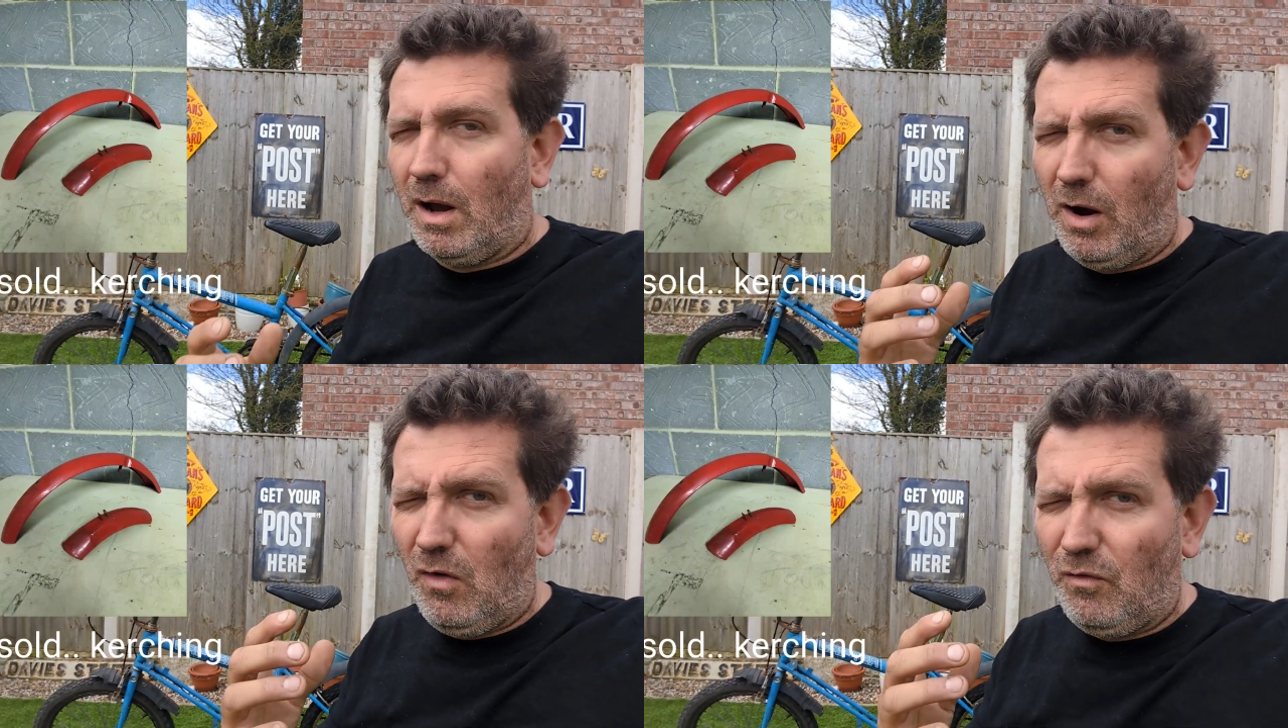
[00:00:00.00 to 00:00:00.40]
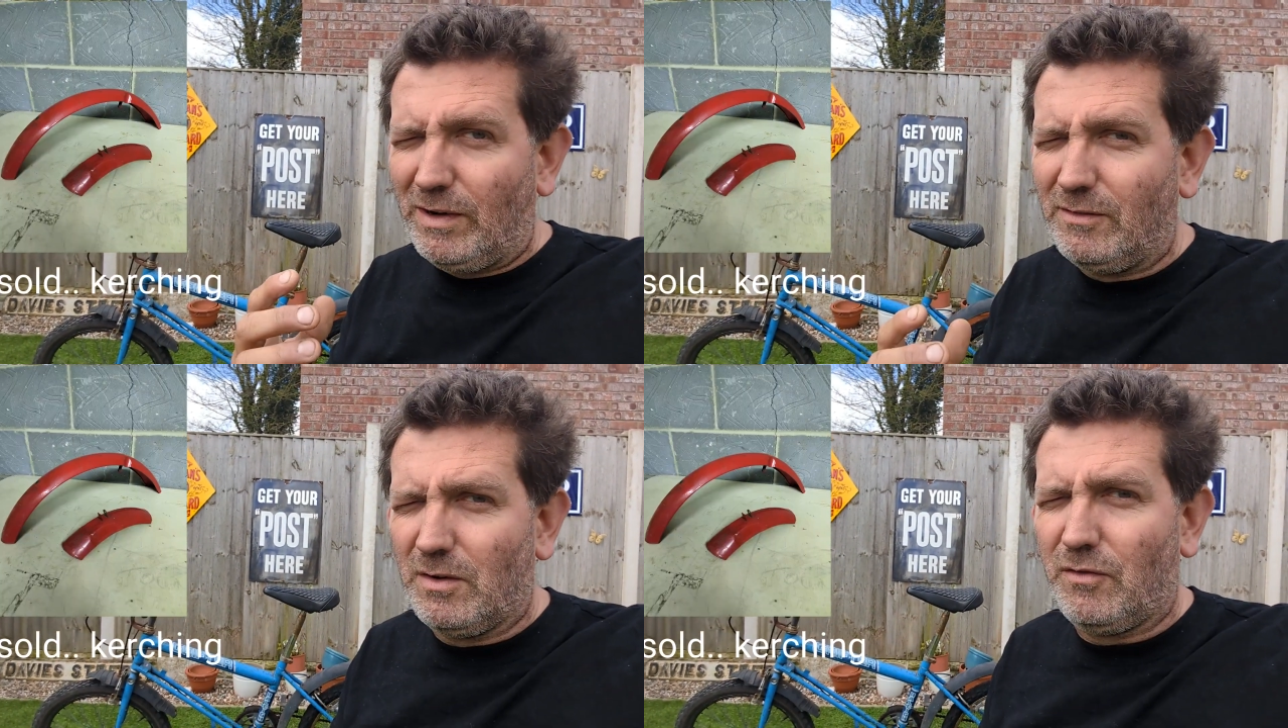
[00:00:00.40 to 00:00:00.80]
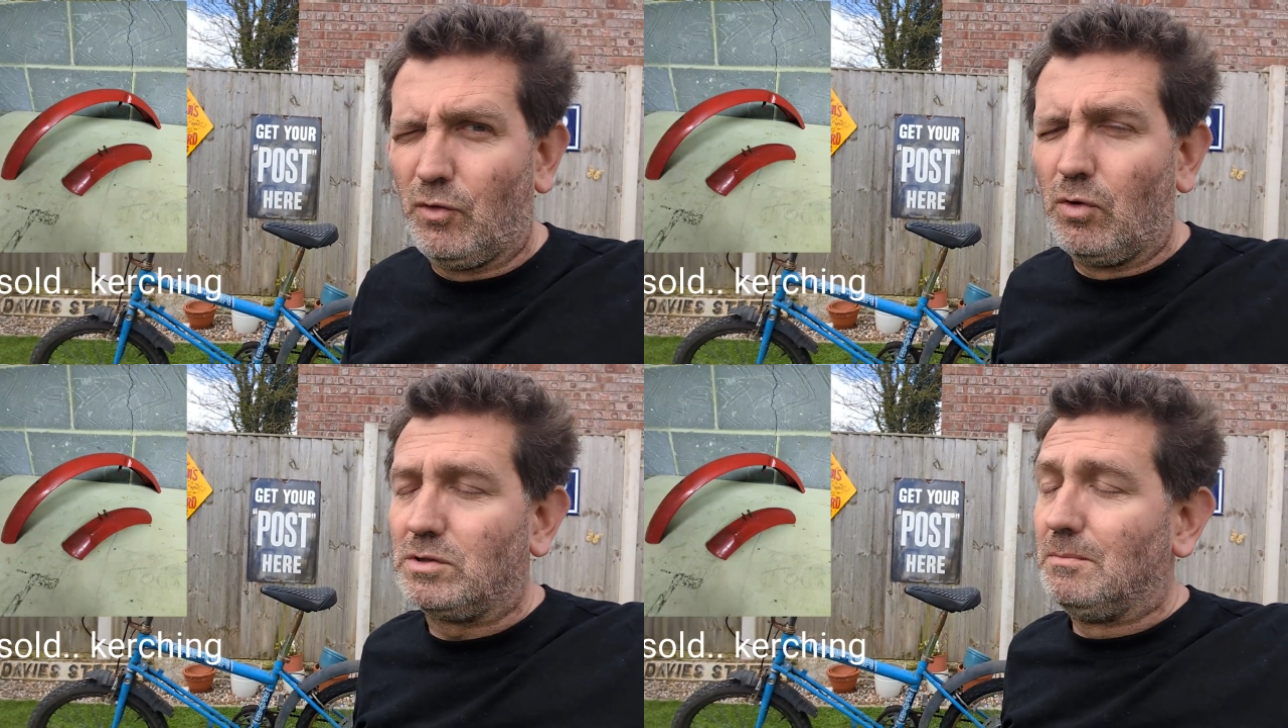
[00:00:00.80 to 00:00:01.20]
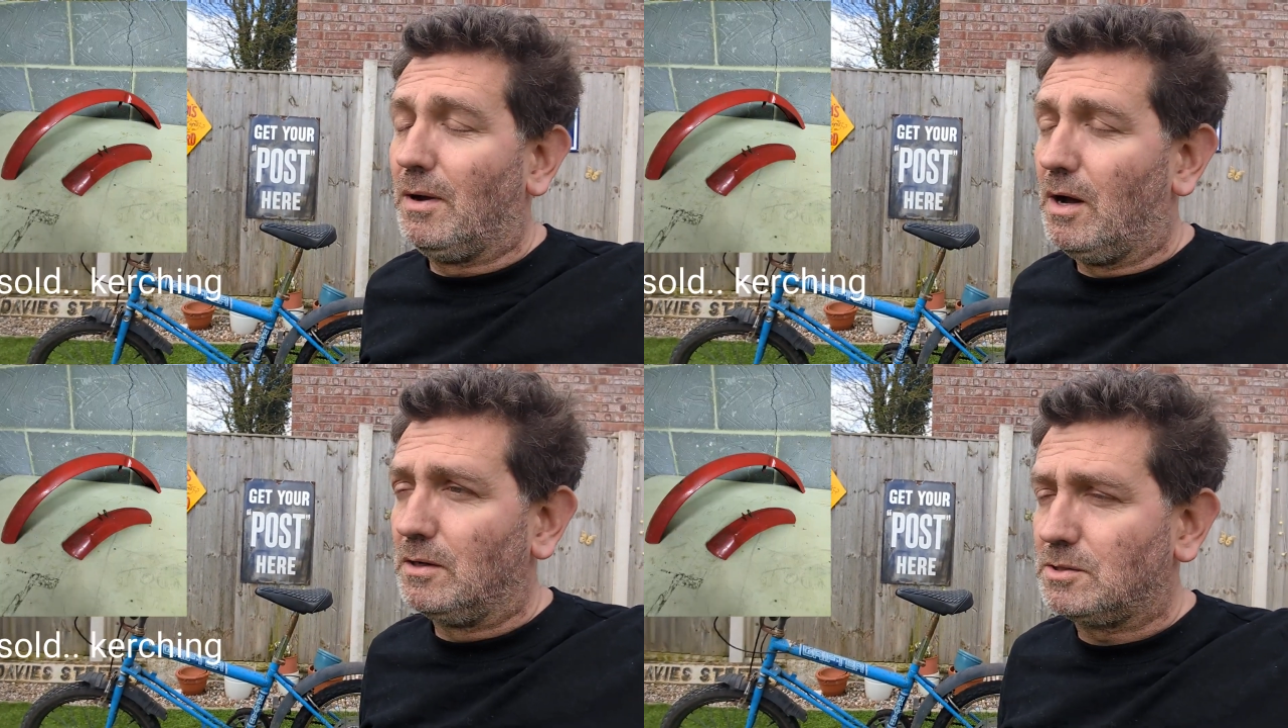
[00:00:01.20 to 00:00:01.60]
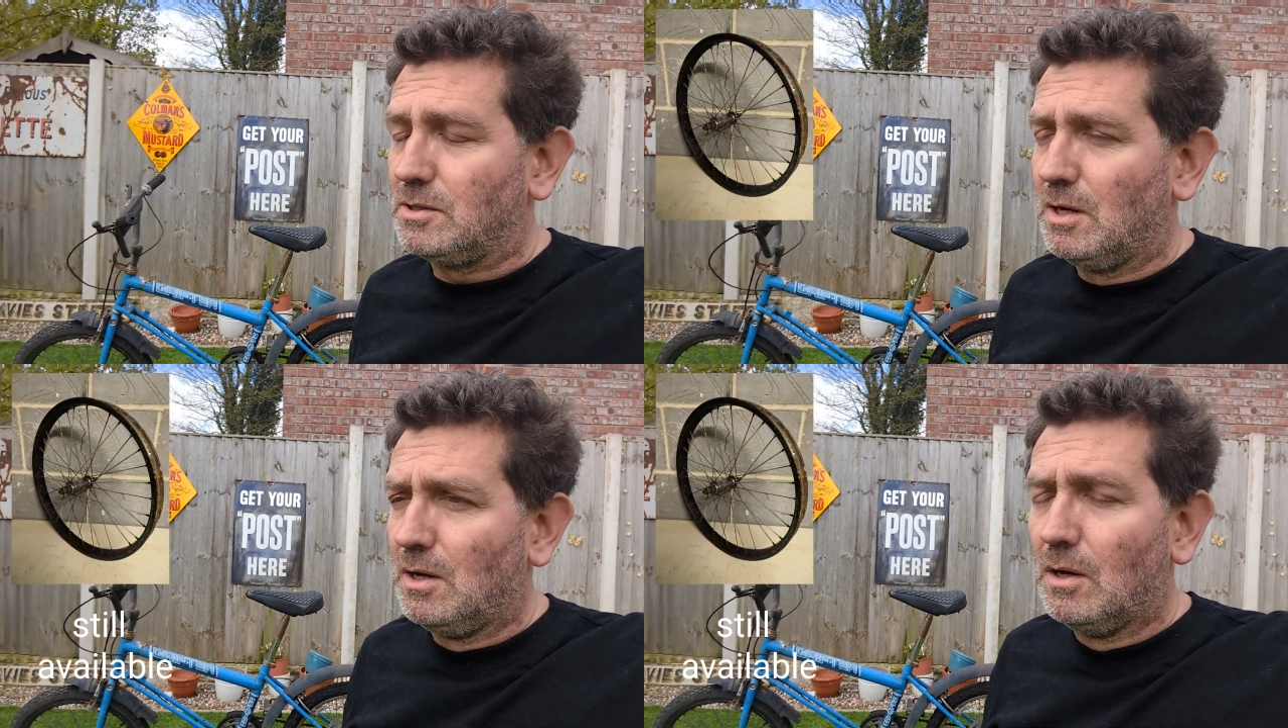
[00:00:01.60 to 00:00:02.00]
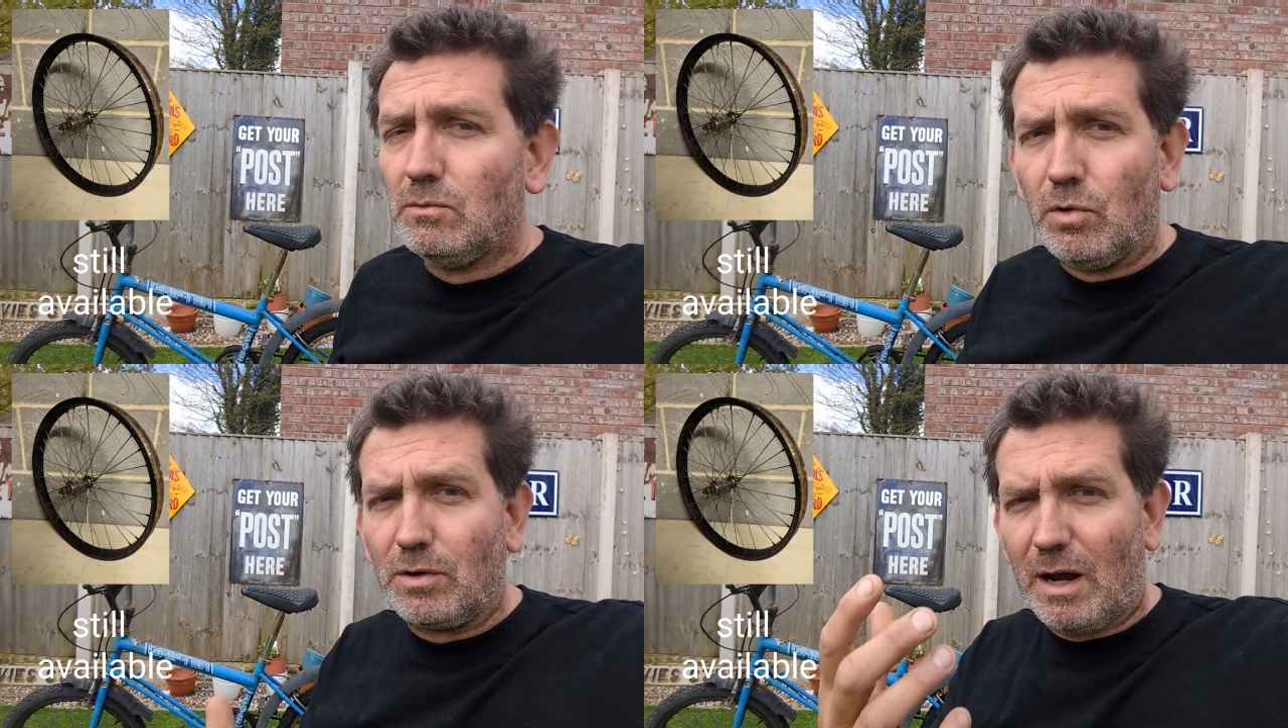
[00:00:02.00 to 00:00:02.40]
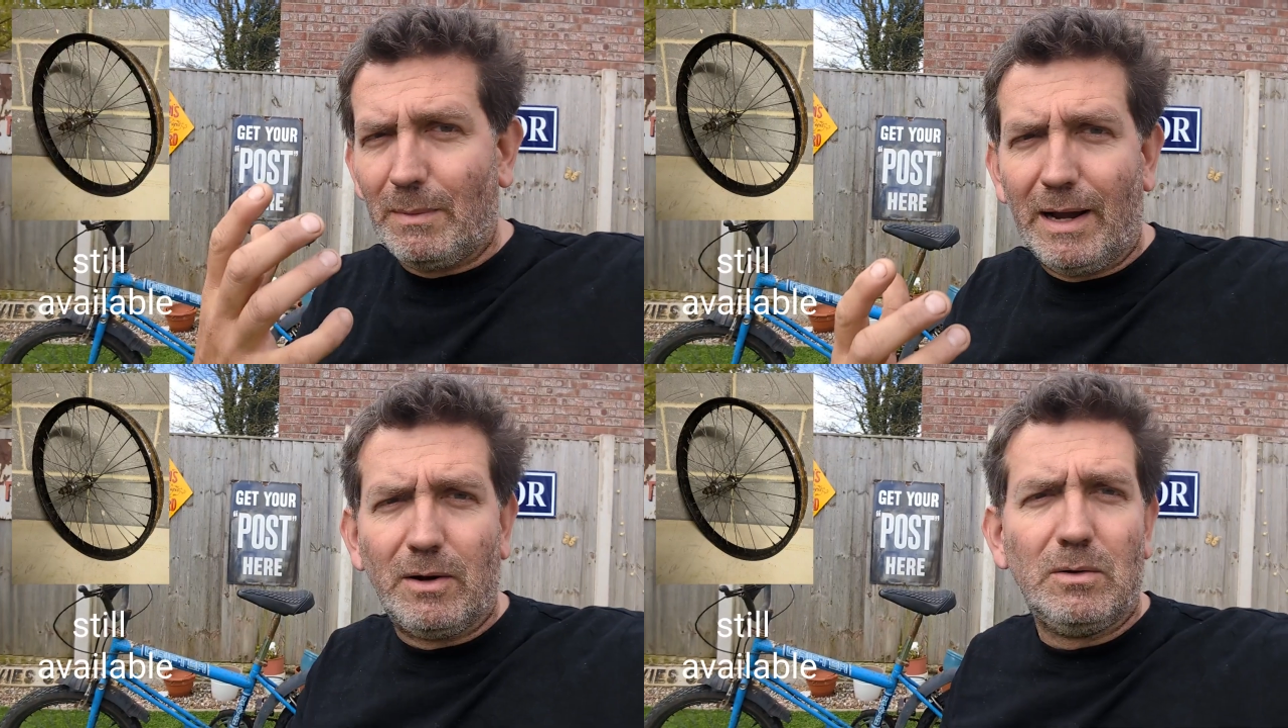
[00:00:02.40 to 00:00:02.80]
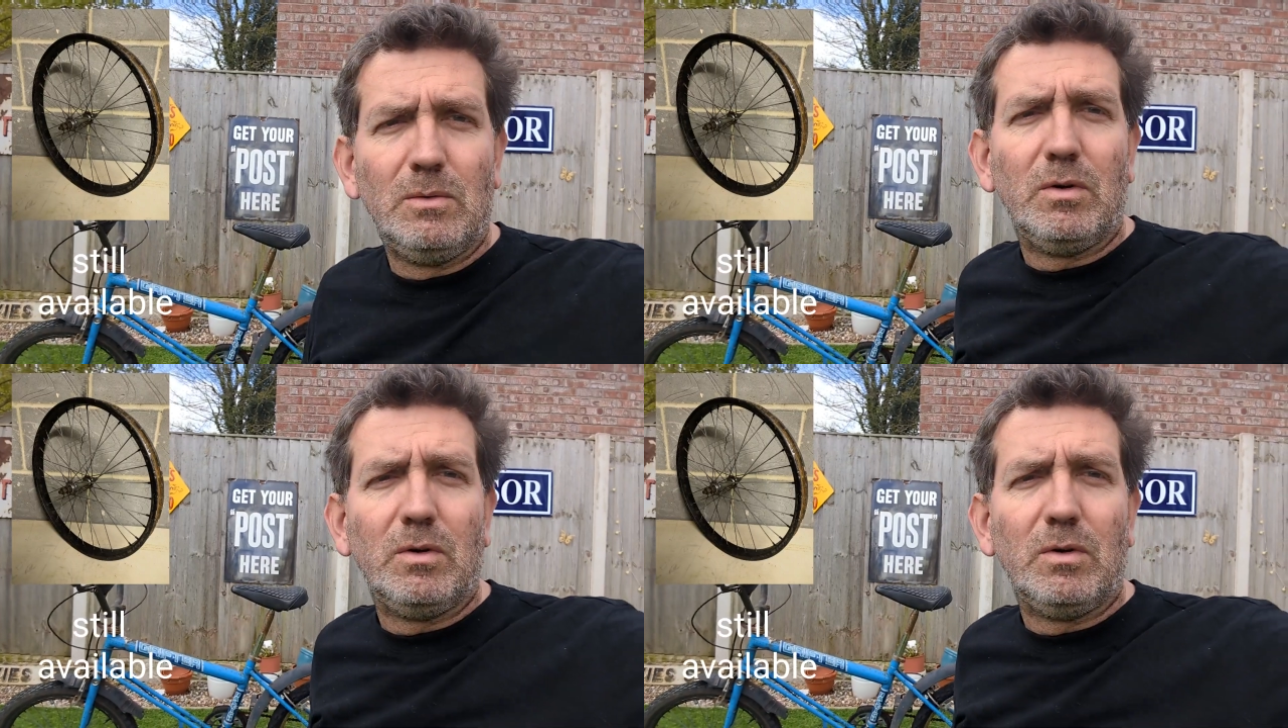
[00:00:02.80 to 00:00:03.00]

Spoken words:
Hopefully the forks and bars will come out